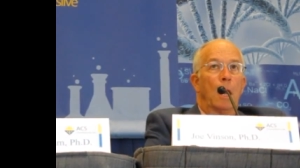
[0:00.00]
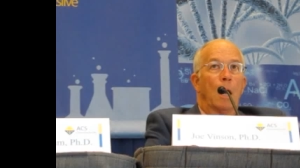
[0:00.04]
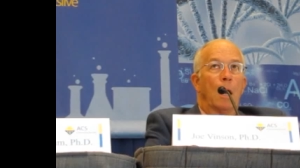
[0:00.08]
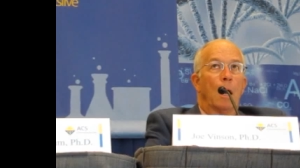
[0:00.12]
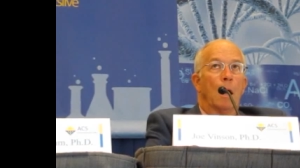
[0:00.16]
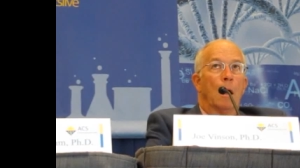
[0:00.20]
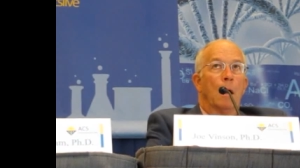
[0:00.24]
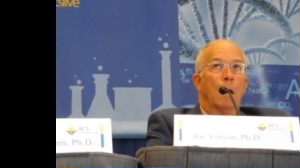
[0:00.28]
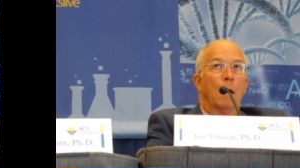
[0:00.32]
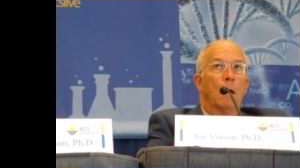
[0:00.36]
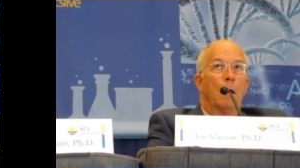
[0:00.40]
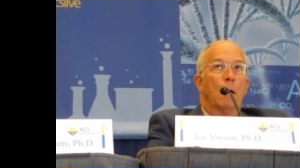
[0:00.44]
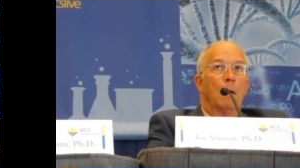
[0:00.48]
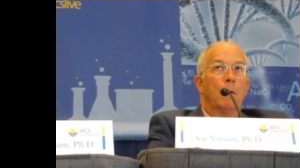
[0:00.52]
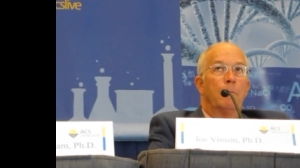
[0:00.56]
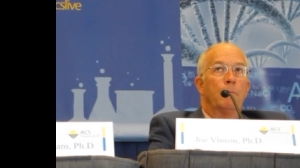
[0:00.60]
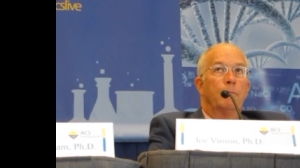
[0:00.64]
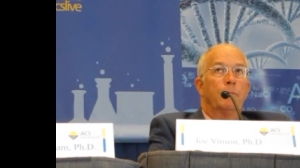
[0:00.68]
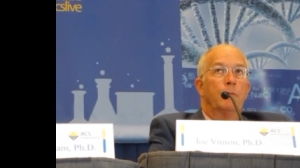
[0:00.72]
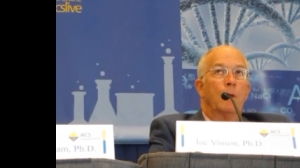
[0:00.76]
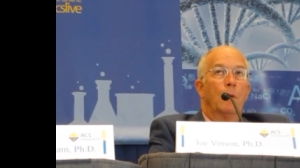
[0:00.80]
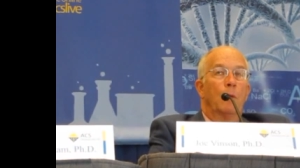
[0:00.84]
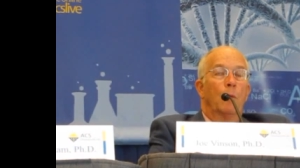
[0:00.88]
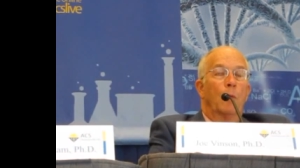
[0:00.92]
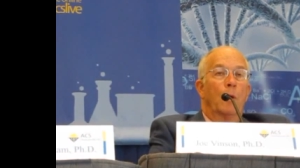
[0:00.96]
Uh,
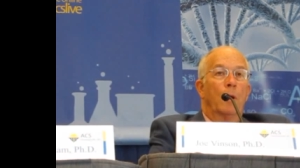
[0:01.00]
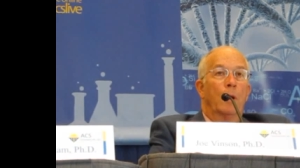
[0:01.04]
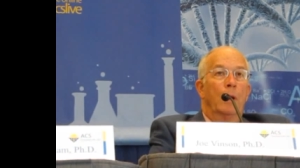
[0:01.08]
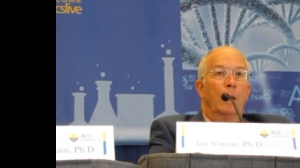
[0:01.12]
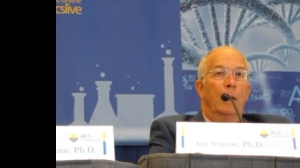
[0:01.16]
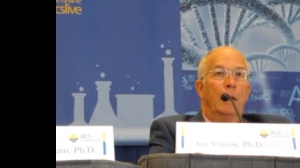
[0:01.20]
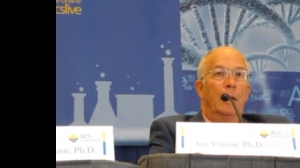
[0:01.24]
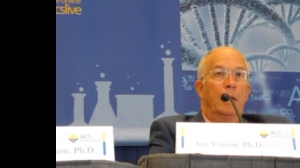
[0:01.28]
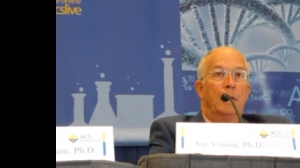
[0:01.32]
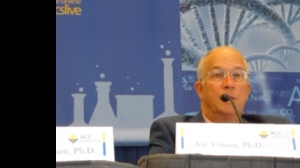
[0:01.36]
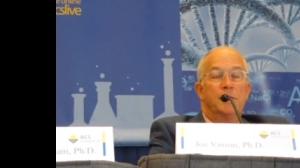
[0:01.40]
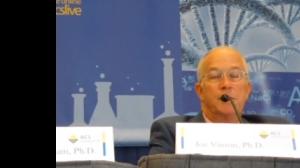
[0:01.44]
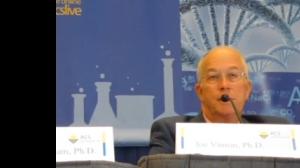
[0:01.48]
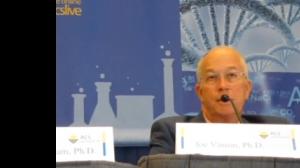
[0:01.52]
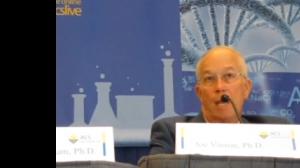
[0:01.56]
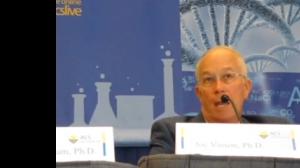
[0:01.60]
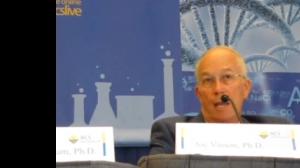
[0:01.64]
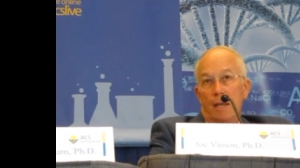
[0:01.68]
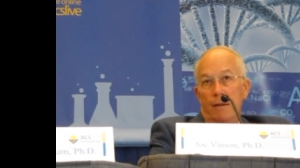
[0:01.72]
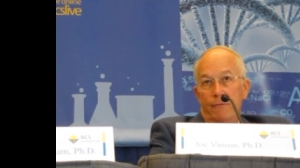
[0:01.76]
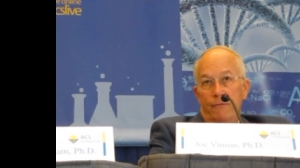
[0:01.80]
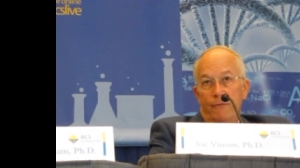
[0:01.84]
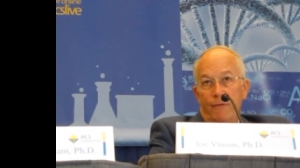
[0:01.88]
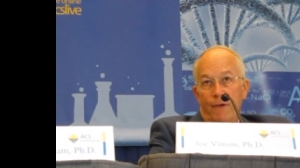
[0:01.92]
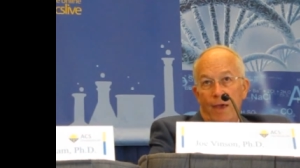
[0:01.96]
there weren't any
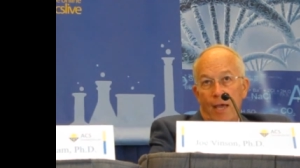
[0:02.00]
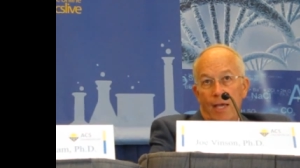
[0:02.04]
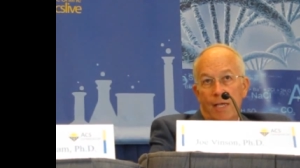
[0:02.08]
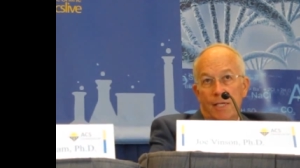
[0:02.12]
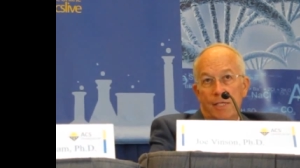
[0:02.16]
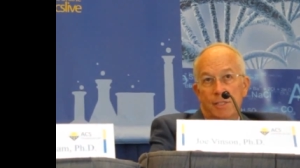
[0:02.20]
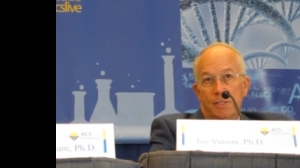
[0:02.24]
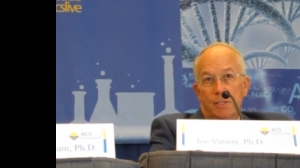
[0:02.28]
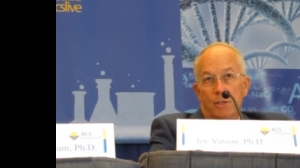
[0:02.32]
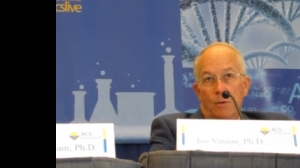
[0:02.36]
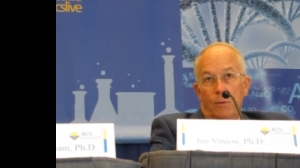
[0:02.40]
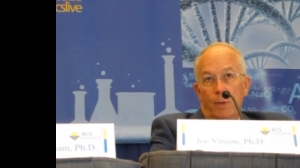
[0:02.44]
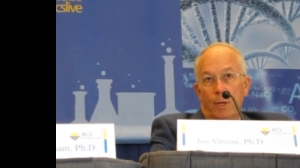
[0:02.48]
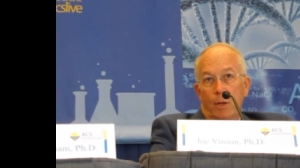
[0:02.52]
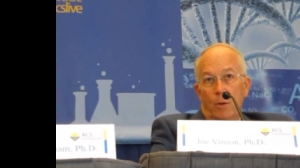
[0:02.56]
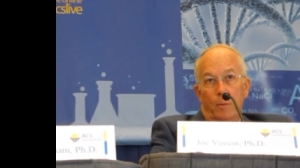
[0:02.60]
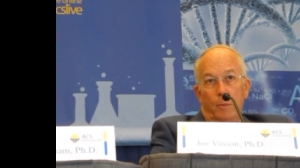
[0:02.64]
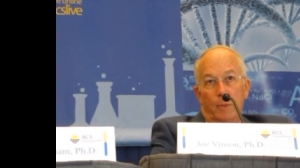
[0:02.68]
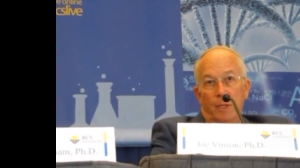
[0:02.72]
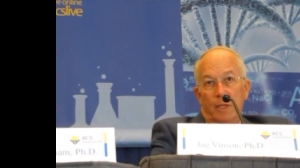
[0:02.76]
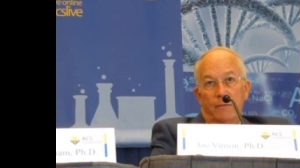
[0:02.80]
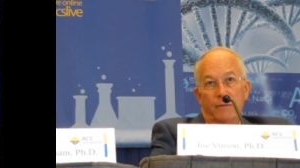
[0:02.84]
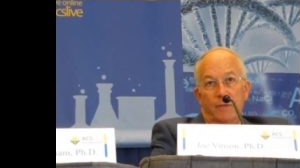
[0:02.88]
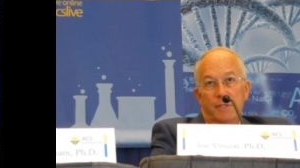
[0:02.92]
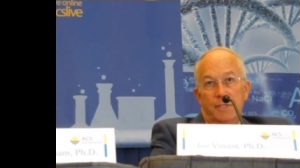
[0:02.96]
side effects, so we don't
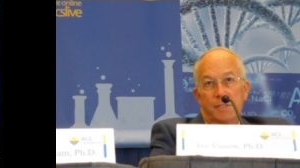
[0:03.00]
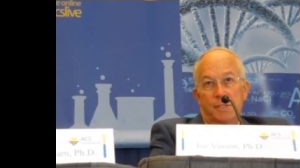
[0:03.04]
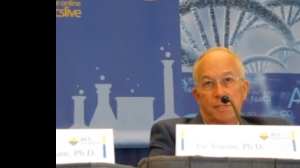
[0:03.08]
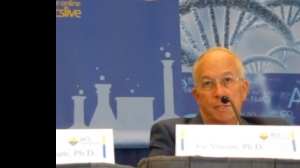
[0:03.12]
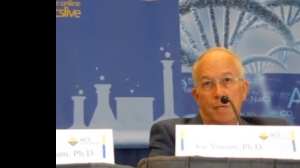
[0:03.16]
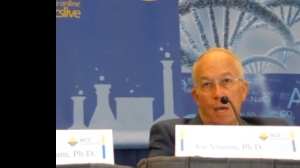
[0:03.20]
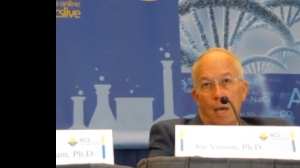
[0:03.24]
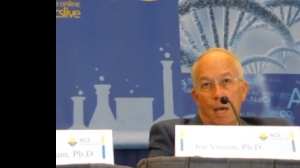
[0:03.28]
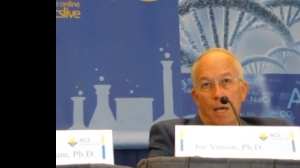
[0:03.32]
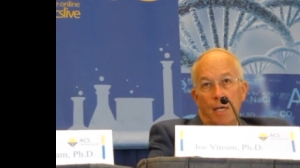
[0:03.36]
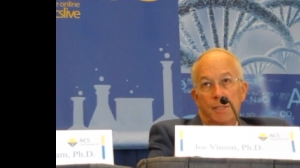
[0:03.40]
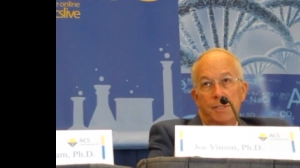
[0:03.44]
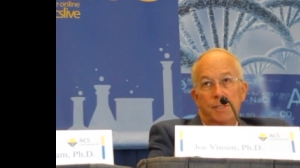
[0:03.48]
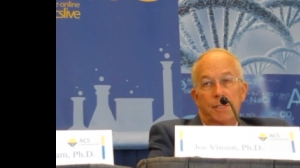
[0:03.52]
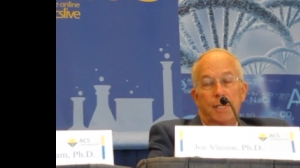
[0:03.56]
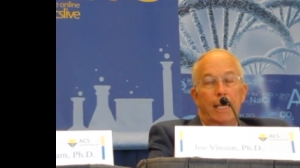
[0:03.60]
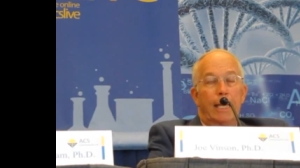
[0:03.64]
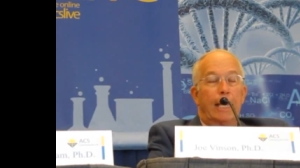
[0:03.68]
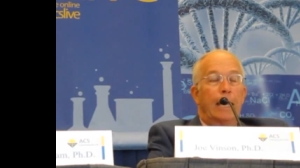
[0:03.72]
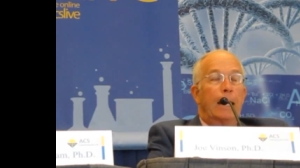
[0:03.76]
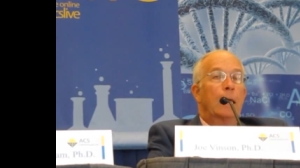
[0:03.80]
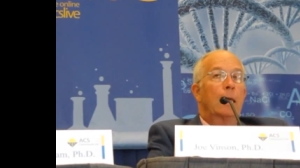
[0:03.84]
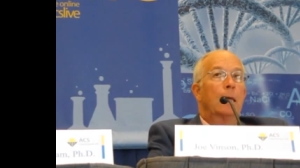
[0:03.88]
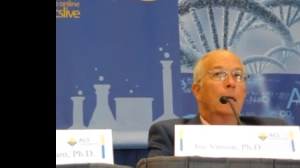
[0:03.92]
believe it's toxic.